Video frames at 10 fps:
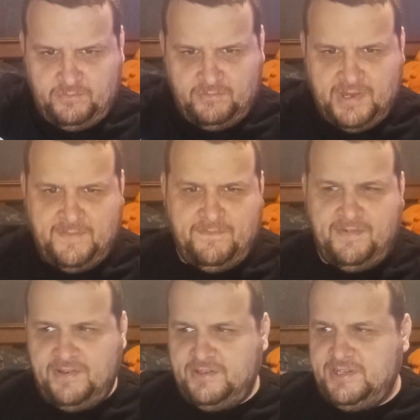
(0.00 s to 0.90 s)
Wade
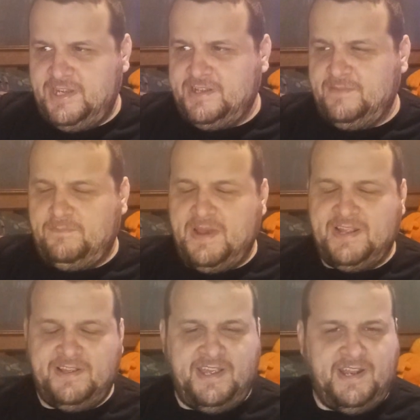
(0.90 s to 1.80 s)
shake,
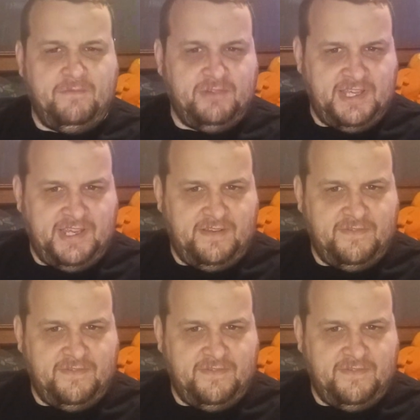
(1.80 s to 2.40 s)
pat her head and leave.